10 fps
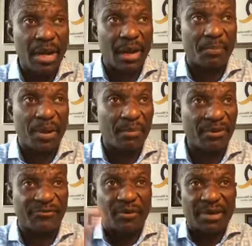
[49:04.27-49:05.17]
are probably
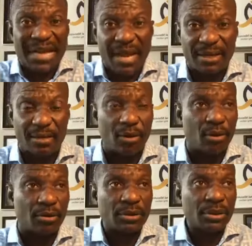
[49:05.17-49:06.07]
from Ghana
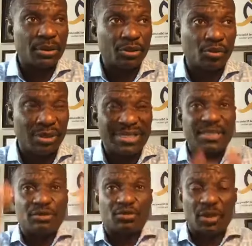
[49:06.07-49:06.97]
or you
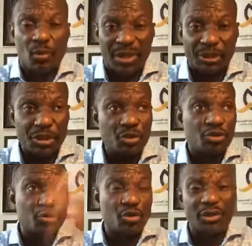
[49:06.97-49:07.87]
listen to the world news,
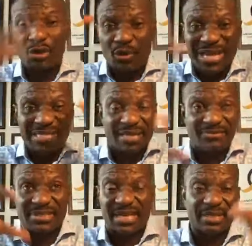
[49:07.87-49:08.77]
you know the rains have
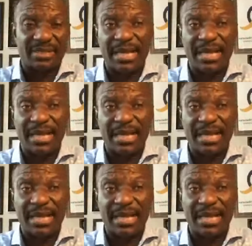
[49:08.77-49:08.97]
started,